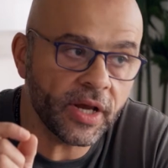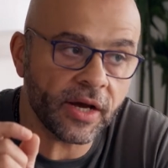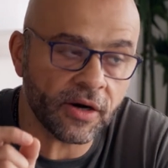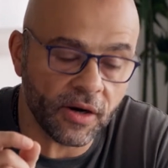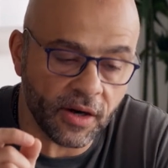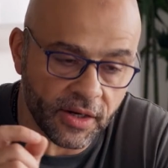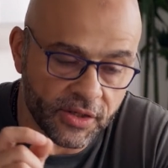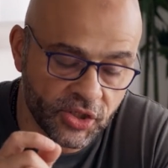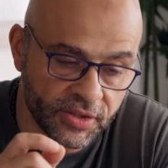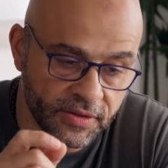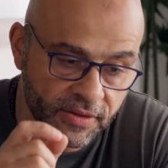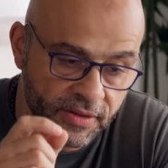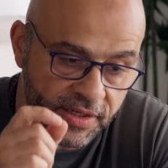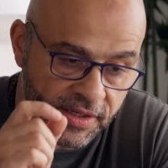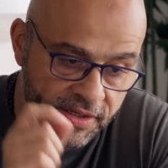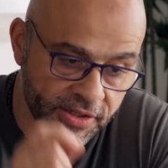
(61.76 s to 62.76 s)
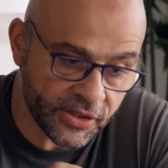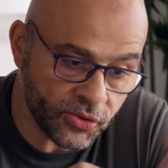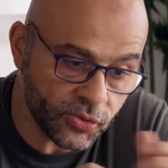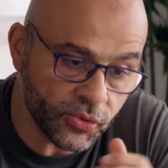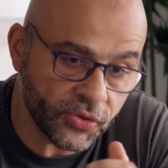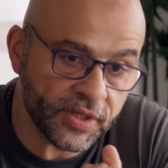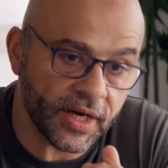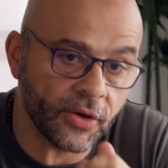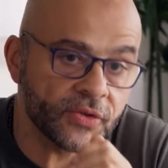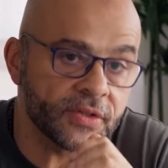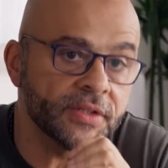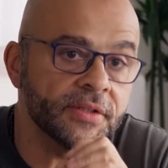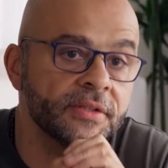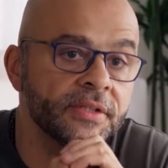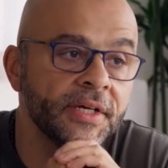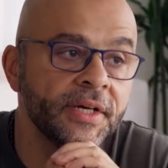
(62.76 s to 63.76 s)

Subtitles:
garage in the year 2000,